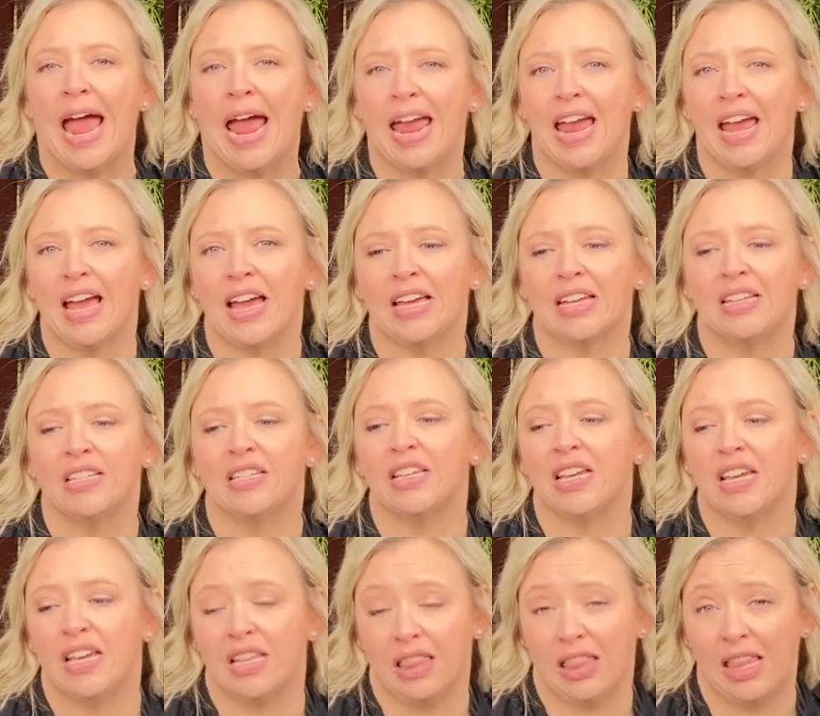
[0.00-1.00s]
and
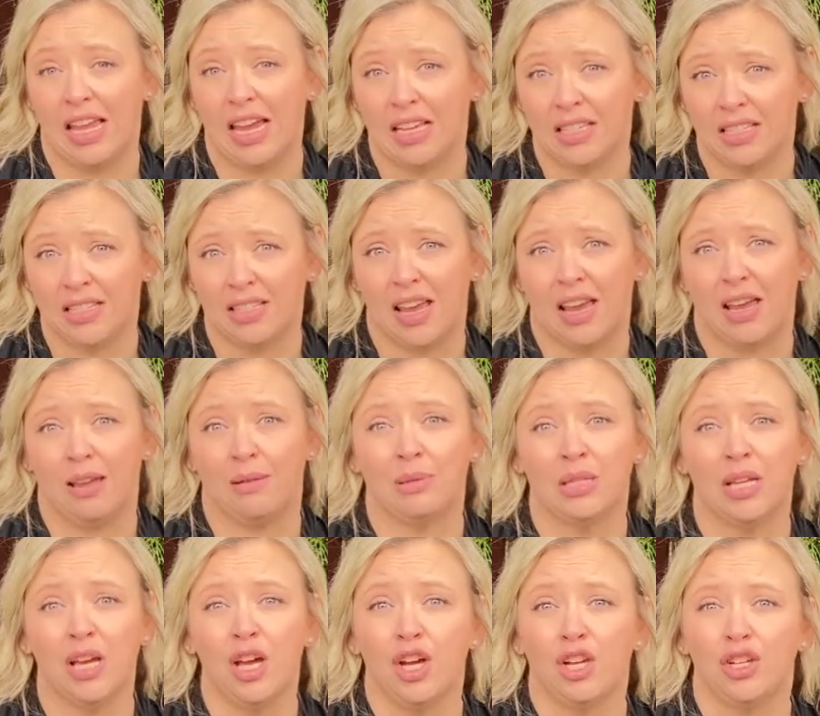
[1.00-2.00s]
in landscapes.